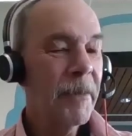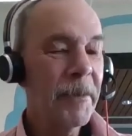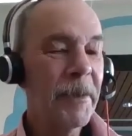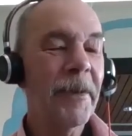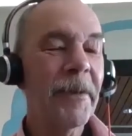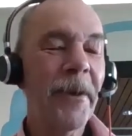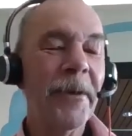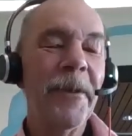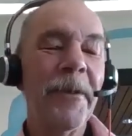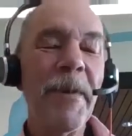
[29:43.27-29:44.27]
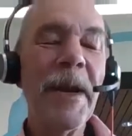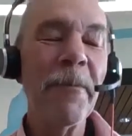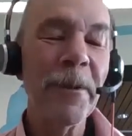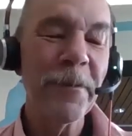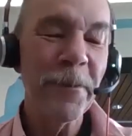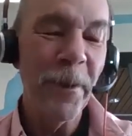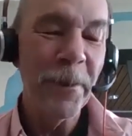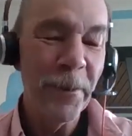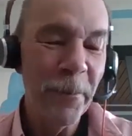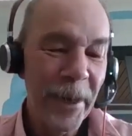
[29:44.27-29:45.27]
The main ones are out
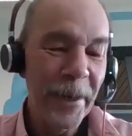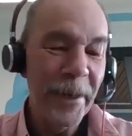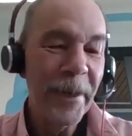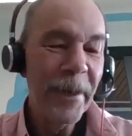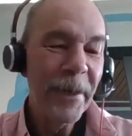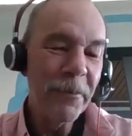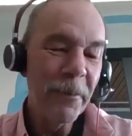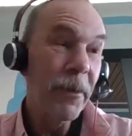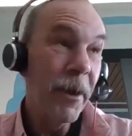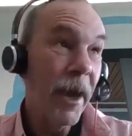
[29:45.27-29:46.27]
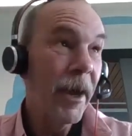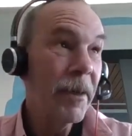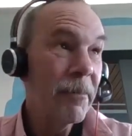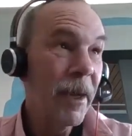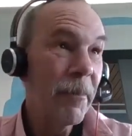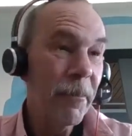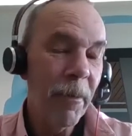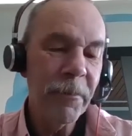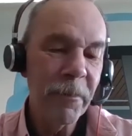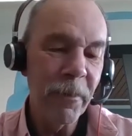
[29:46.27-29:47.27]
of the way. So yeah,
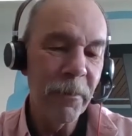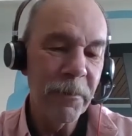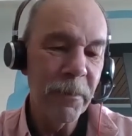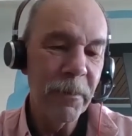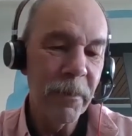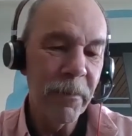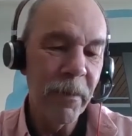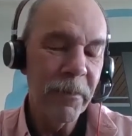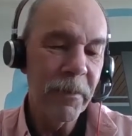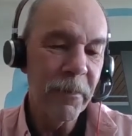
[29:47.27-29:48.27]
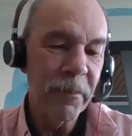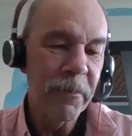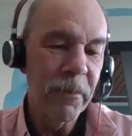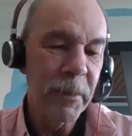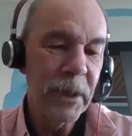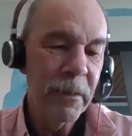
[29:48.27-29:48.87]
Russia's always been of interest to me.